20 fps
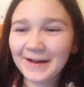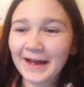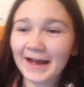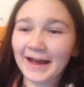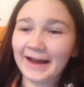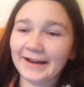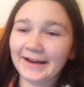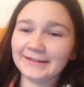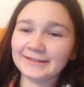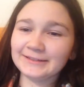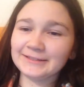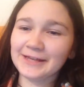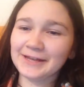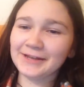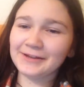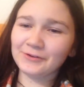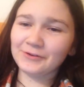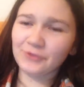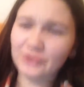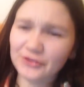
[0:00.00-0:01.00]
And
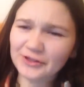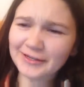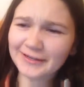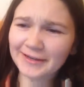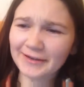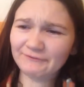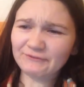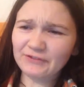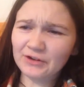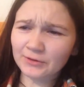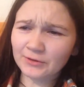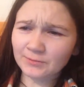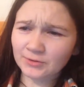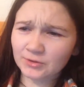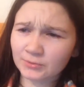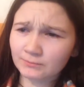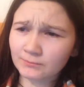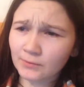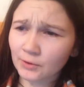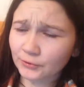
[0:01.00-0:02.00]
you think it's
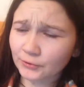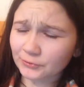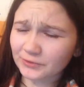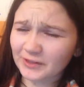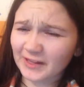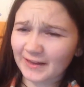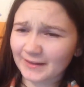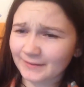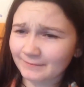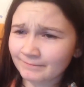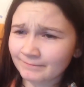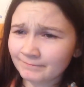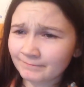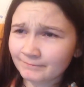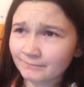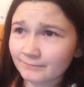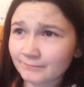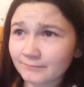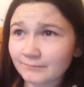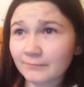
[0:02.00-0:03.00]
finest model yet?
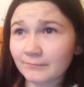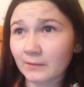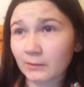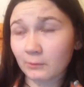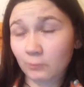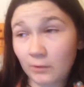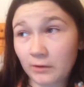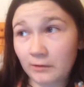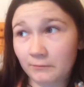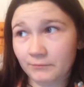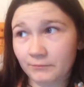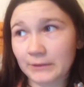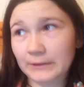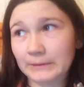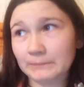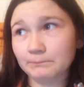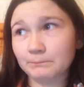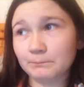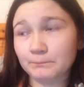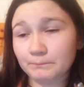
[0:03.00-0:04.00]
Well,
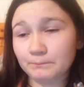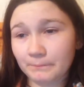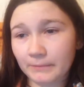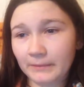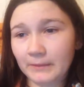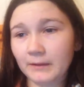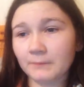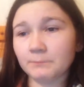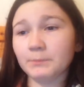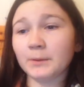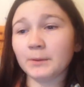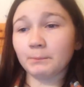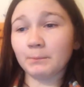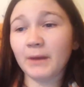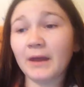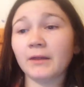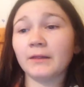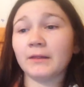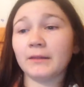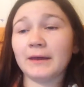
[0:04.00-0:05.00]
it'd be
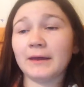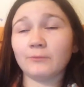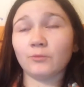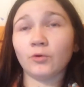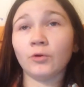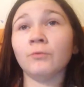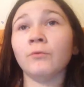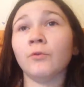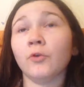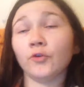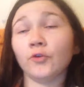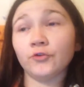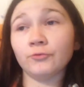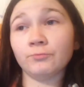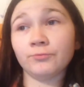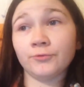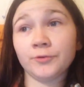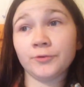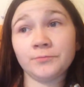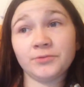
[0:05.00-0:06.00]
better than that one. Other
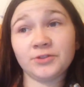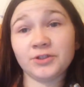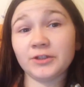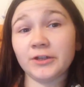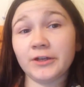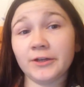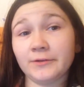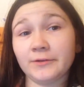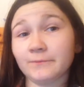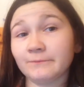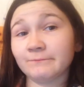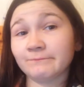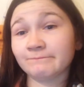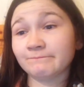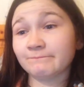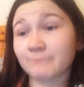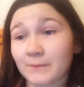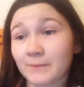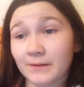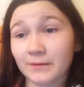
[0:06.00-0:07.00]
brooms, you know.
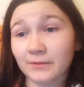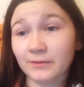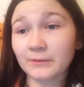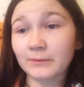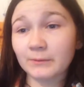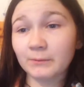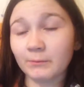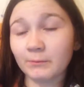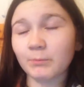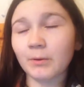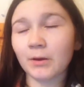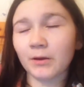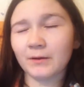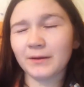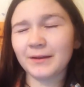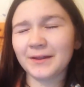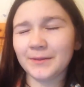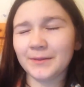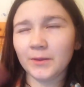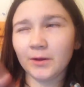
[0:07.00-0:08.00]

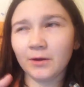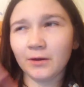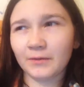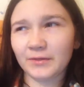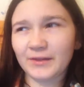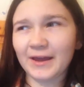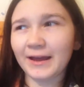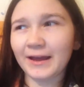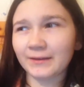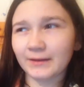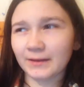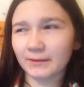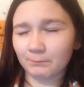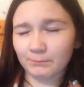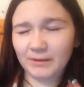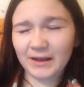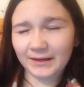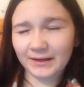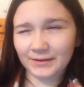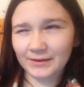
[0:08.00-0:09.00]
But in that
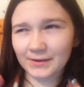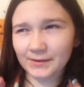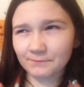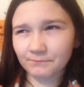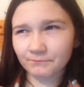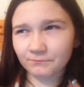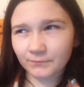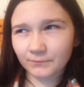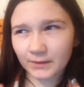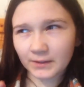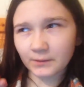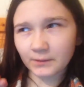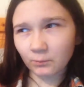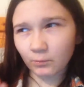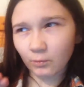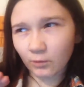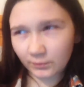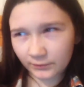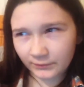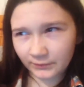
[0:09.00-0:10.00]
back then,
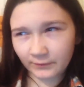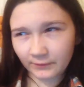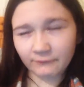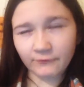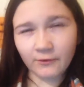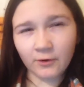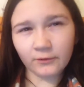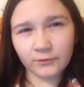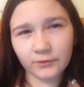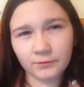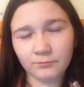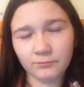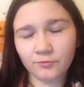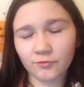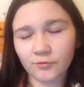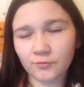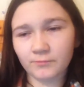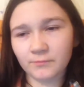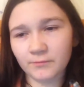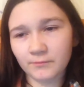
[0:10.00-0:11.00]
it was the fast
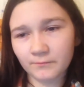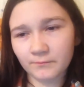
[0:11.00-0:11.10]
broom.